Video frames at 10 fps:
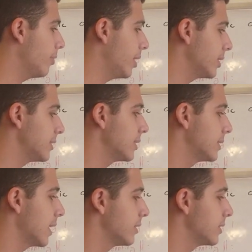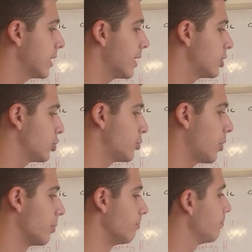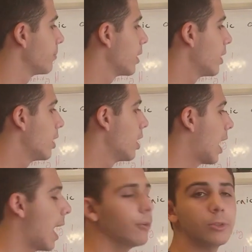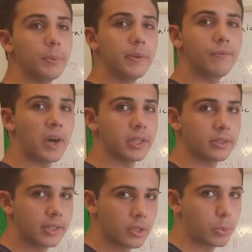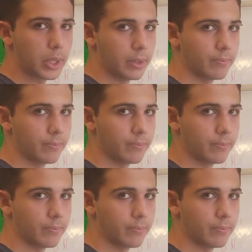this sentence I just wrote, how do we find a degree?